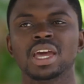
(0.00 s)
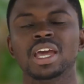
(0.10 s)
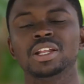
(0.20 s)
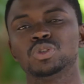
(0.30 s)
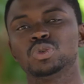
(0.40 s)

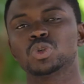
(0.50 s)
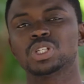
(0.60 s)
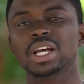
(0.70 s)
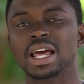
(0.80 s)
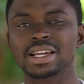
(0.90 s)
and to
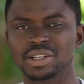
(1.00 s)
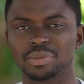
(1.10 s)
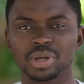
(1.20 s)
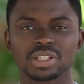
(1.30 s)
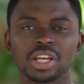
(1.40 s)
socialize a
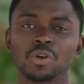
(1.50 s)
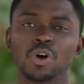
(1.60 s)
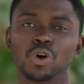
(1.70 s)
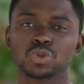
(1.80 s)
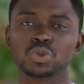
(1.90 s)
bit and
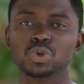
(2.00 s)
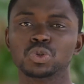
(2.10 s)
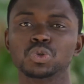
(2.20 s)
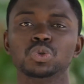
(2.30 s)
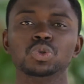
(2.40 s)
also
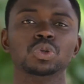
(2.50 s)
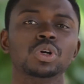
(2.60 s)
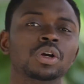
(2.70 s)
to